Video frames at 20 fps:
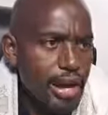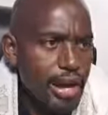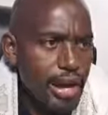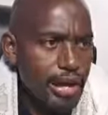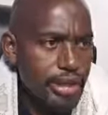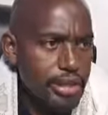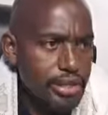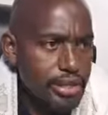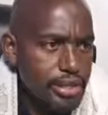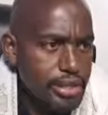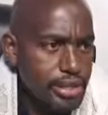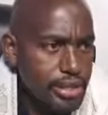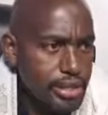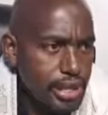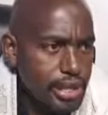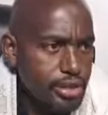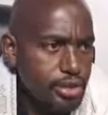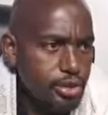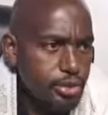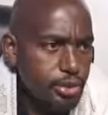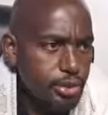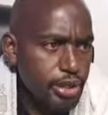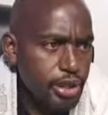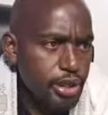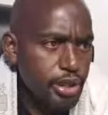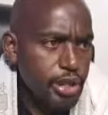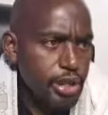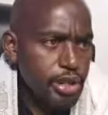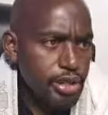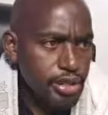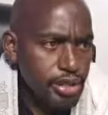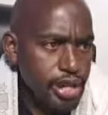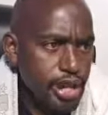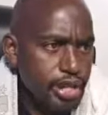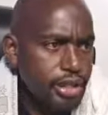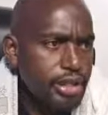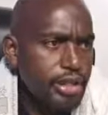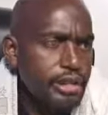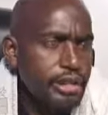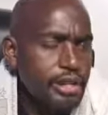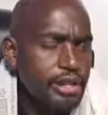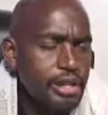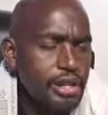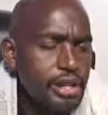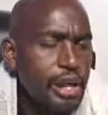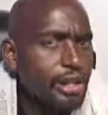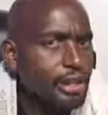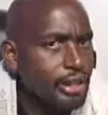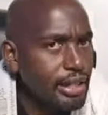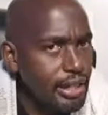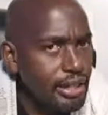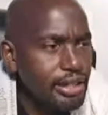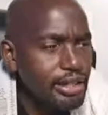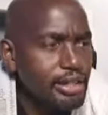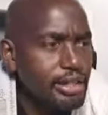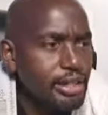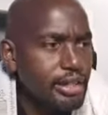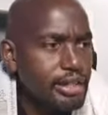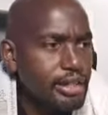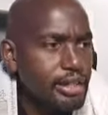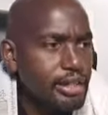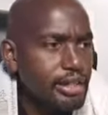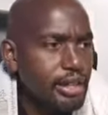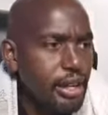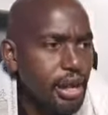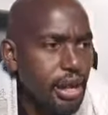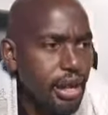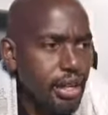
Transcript: And he said to me, take it and eat it.